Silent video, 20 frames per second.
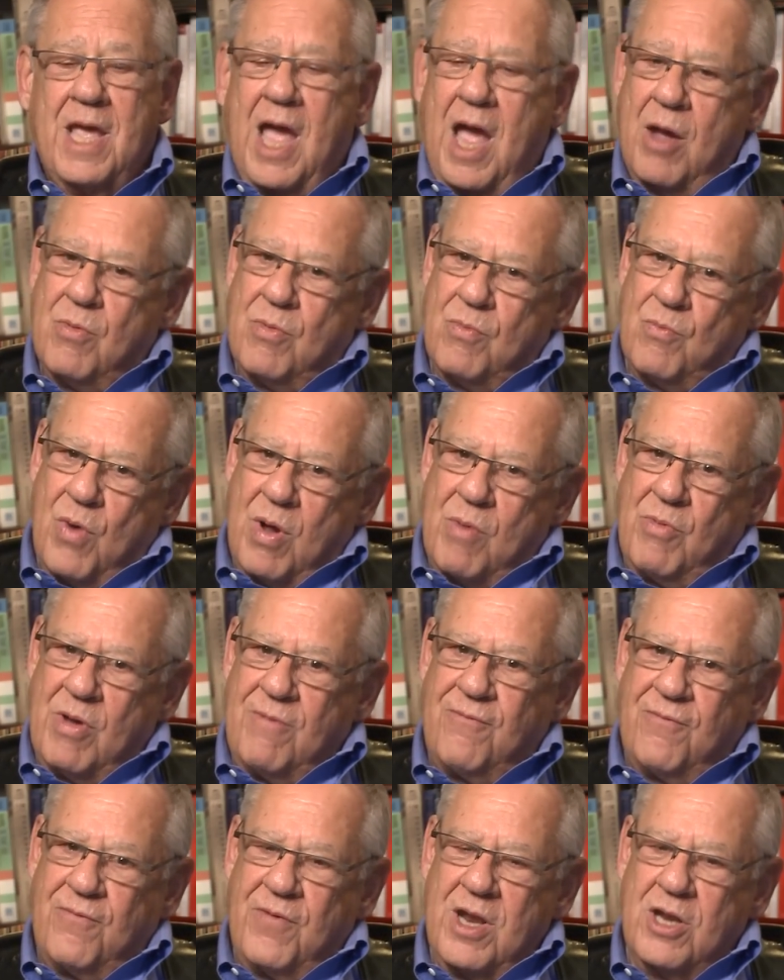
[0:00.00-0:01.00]
And when we
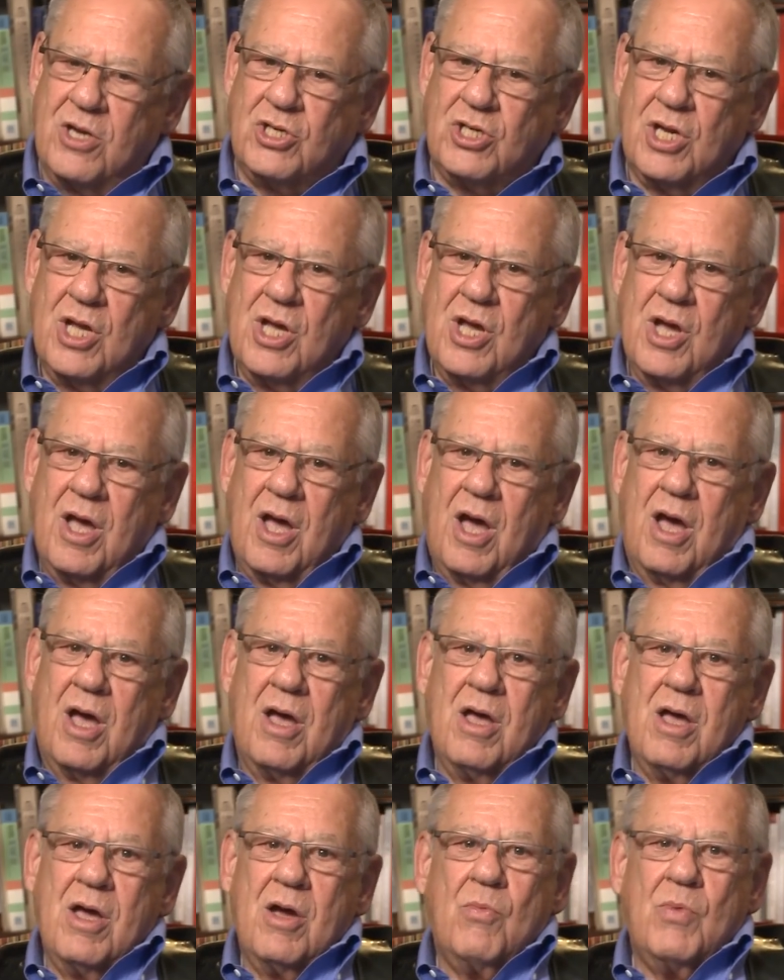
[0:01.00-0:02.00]
finish,
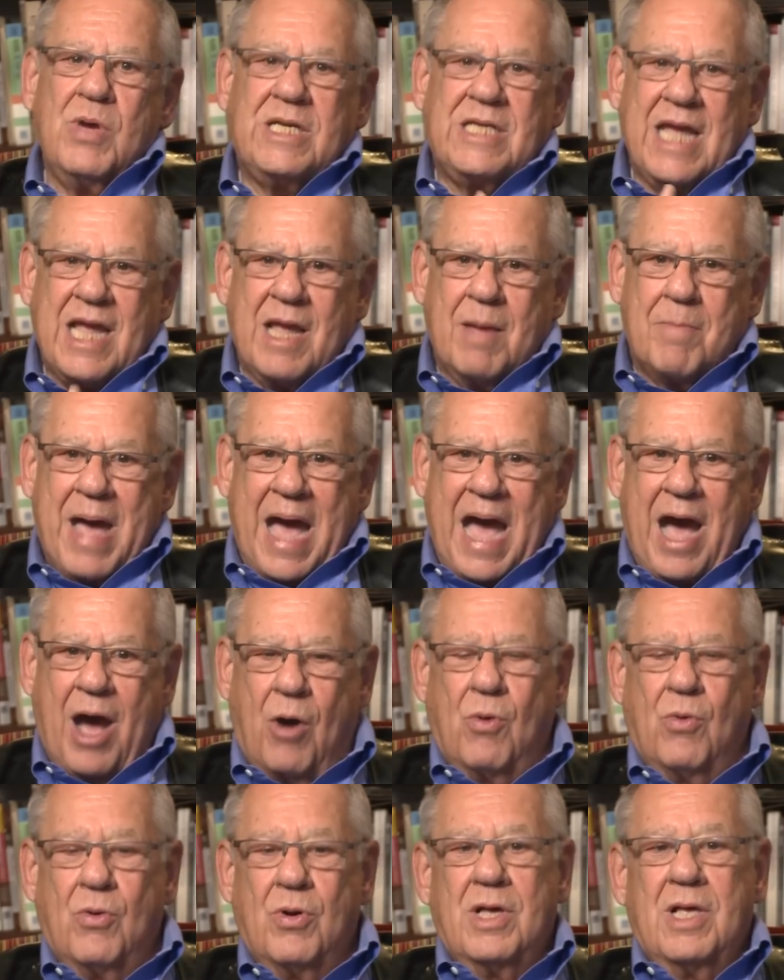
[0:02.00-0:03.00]
uh, we take a
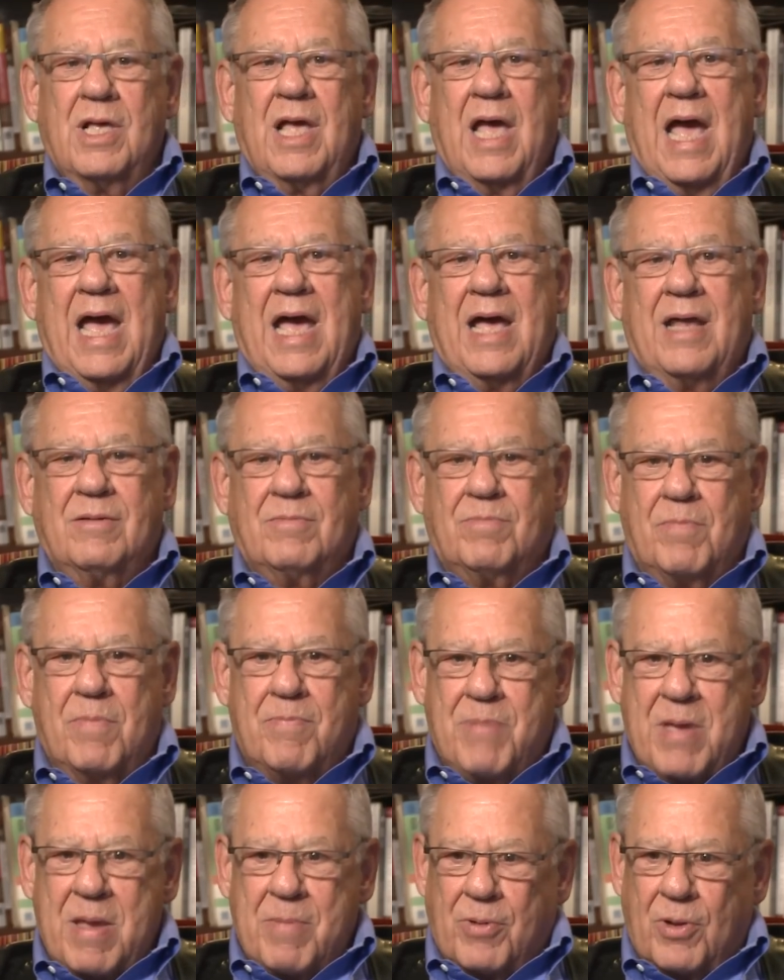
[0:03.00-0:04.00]
bow and
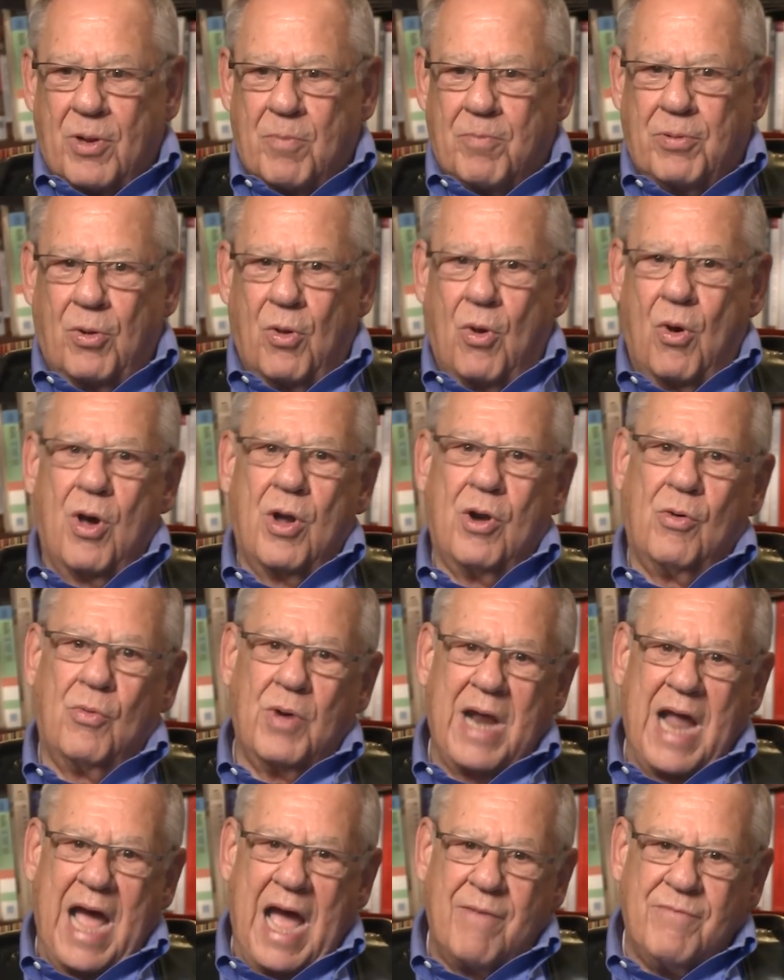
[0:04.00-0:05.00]
people applaud or
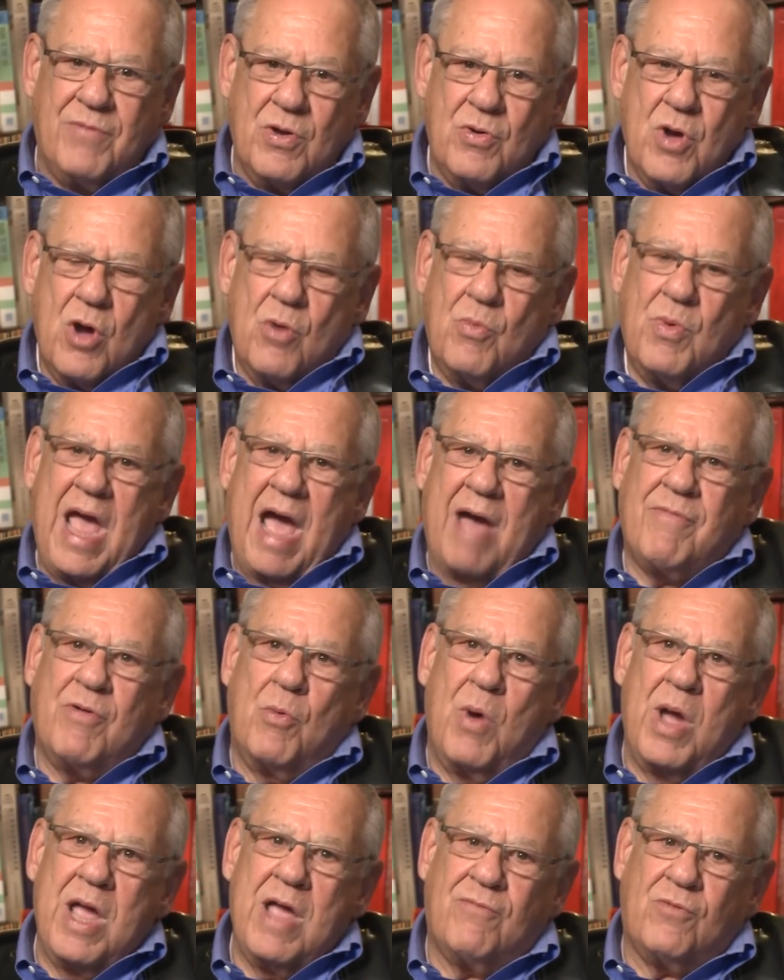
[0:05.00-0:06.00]
what have you. We have a
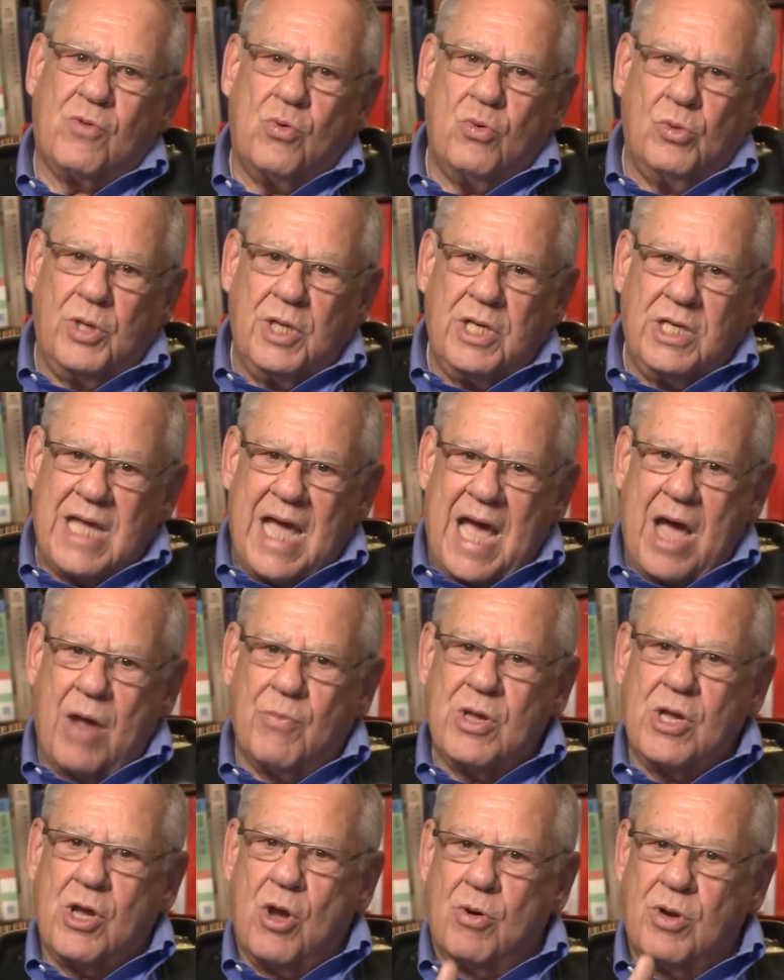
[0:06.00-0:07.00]
way of cooling down.
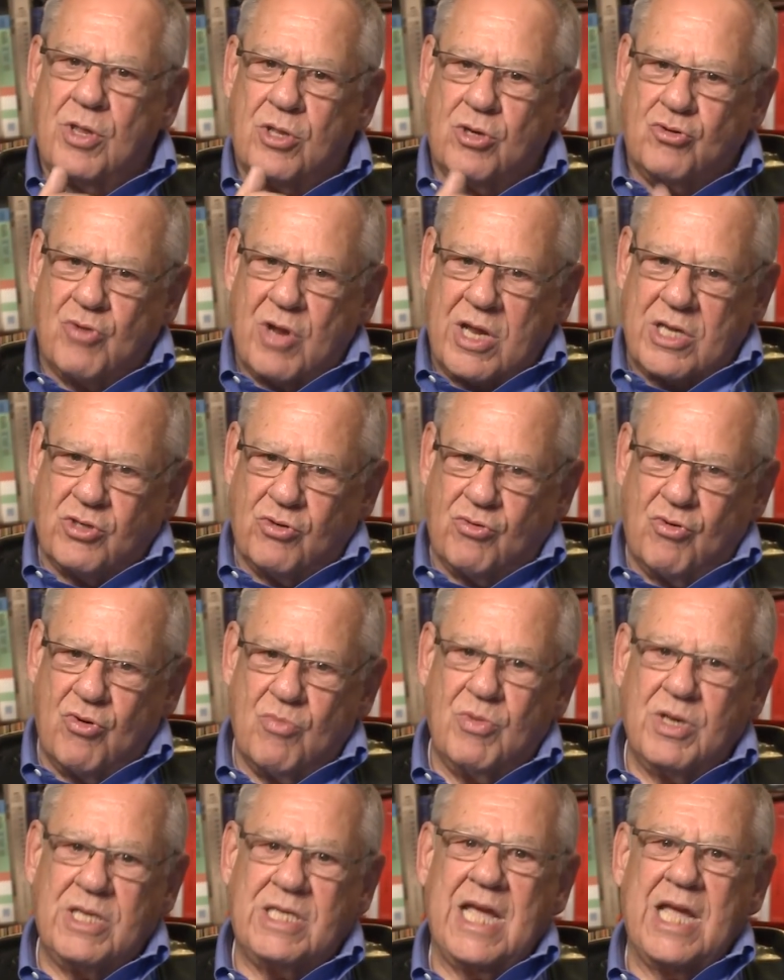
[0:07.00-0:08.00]
We go to the dressing
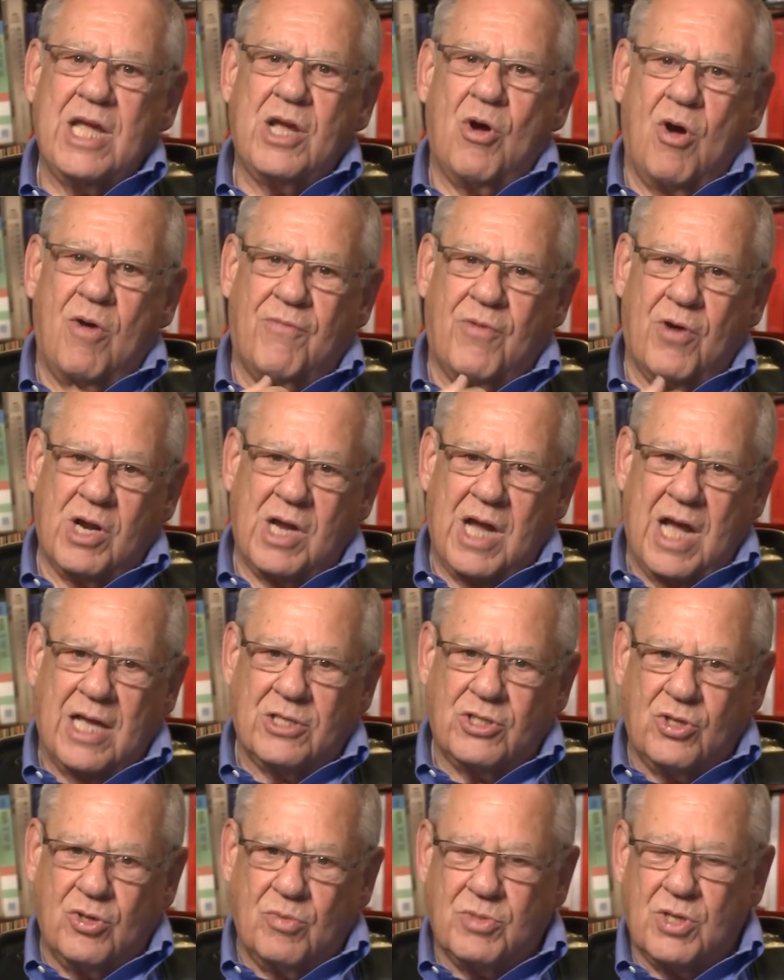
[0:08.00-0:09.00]
room, we take off our
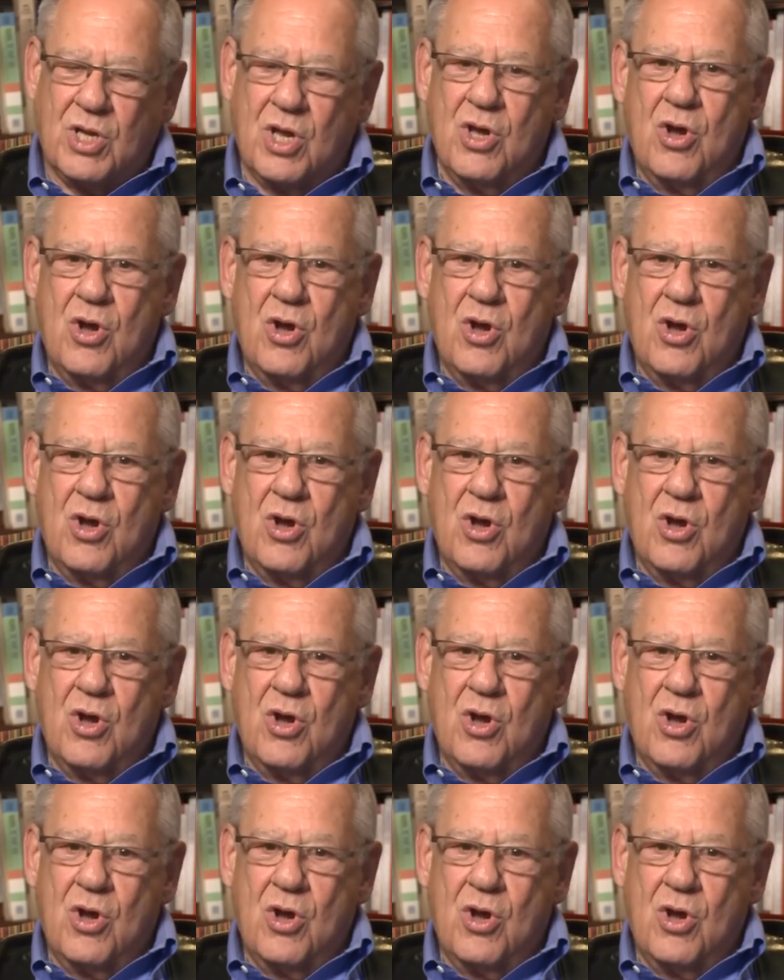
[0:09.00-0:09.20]
costumes,